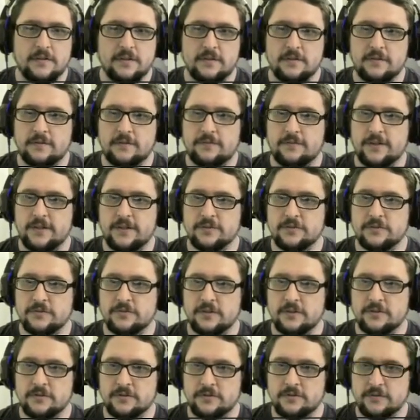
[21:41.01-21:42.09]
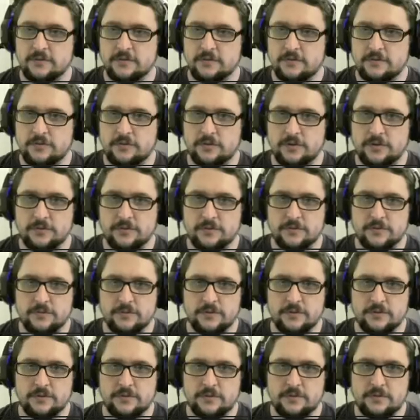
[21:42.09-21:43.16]
Yeah, Fatal Struggle, so 2 goes
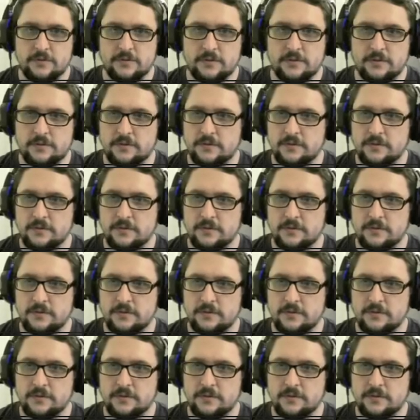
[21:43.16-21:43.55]
through.